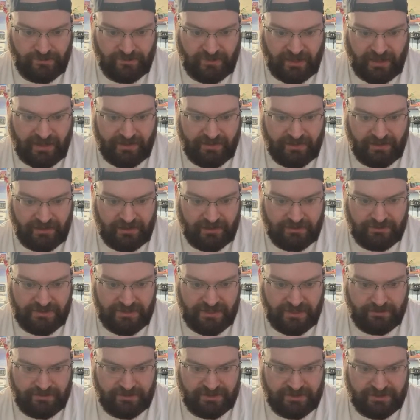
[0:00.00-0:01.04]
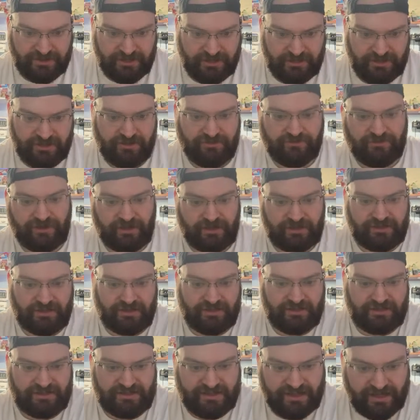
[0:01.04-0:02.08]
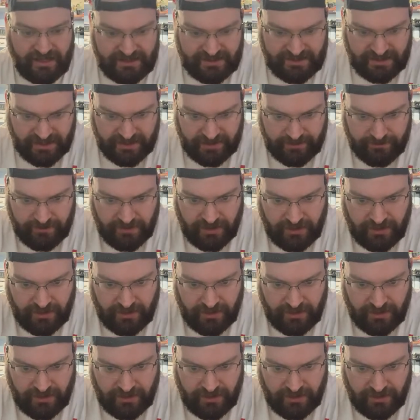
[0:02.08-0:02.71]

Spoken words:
I thought I was able to change the font on this. Yes, I am.